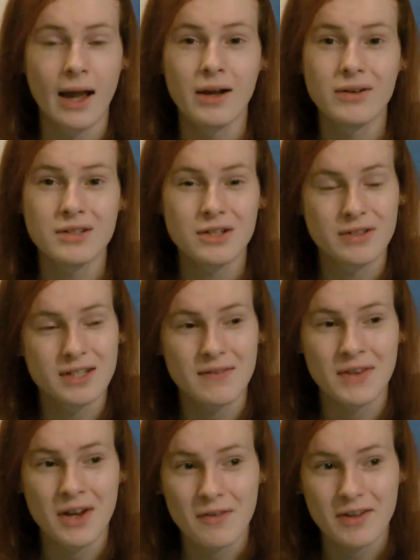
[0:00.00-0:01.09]
I also
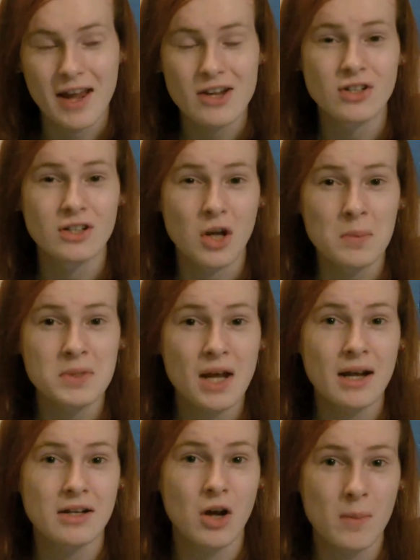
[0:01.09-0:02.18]
received a notification that Tom
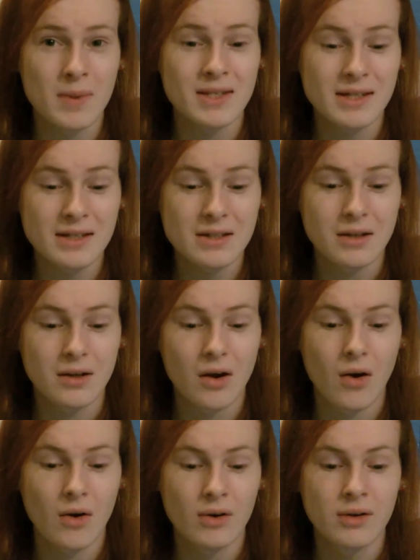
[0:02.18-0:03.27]
Scott had commented
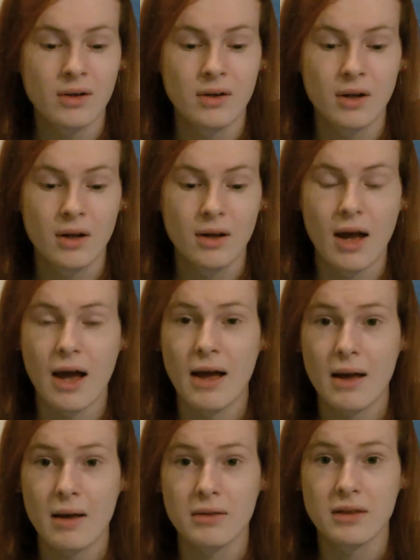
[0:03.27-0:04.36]
on
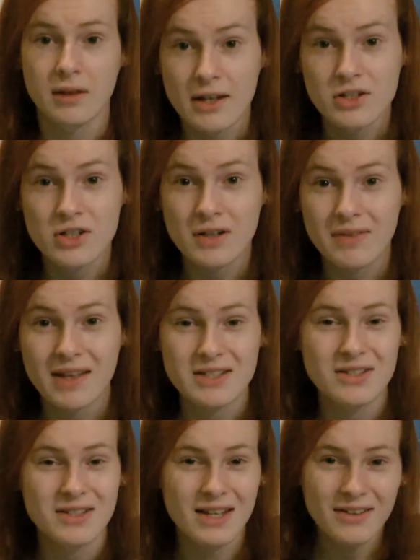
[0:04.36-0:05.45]
uh, The Legend of
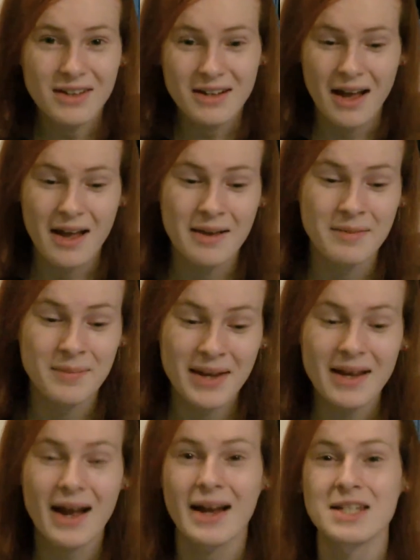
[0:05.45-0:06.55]
That's Not Zelda, and in
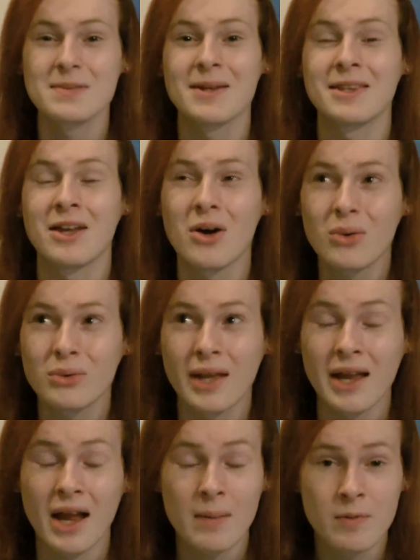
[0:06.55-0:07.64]
May I spent the whole
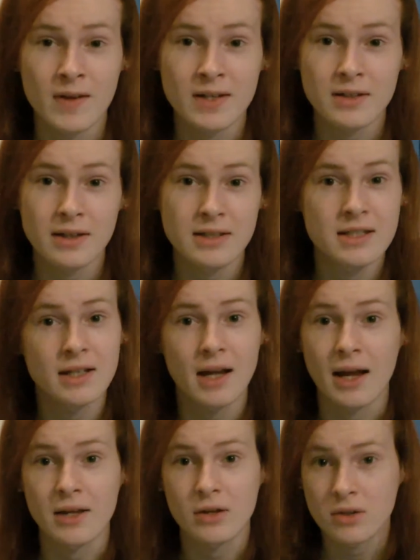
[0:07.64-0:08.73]
day
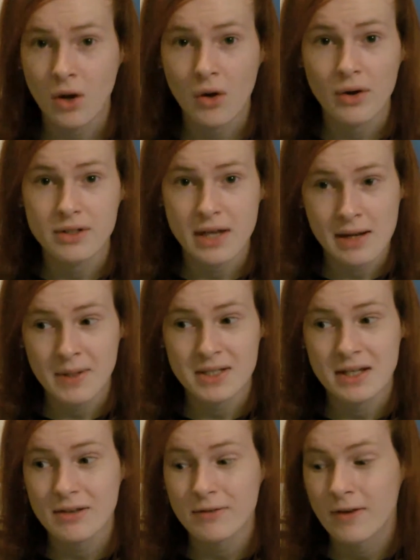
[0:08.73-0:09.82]
hyperventilating. I could not contain
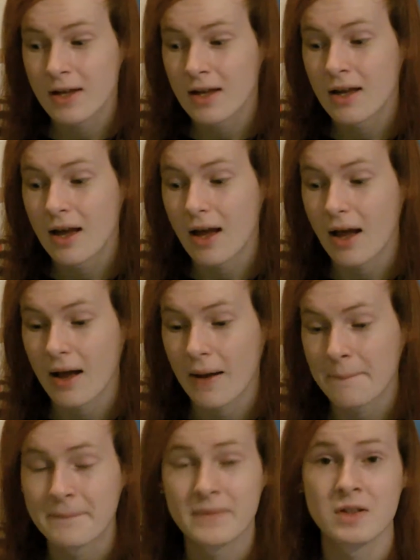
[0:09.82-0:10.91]
myself.
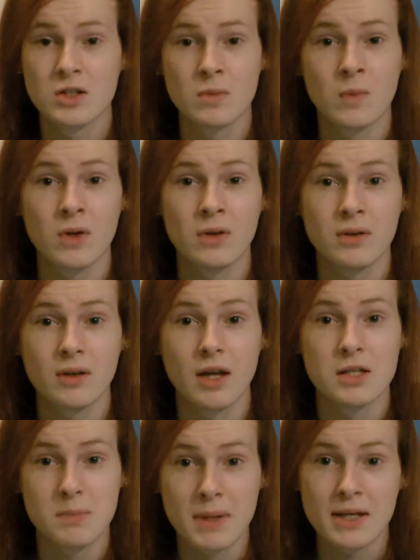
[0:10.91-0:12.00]
Um, someone
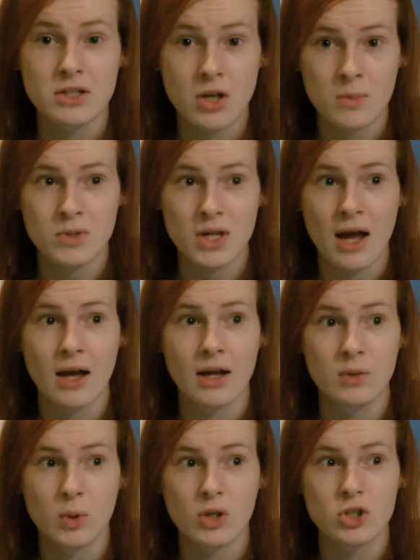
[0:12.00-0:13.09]
as big as Tom Scott
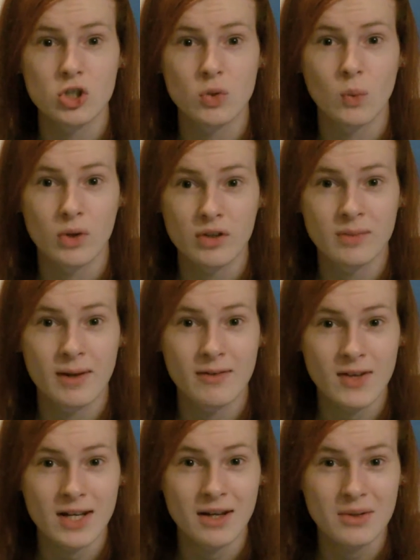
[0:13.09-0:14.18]
had watched one of my
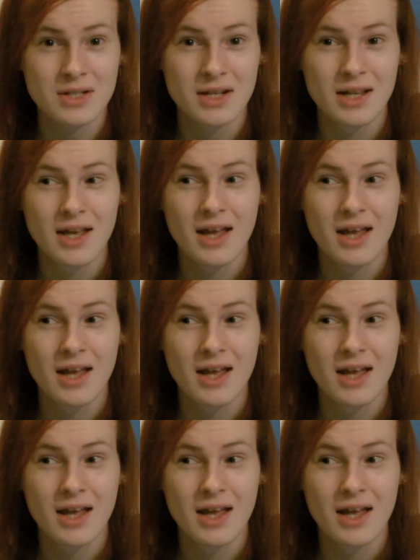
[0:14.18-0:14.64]
videos,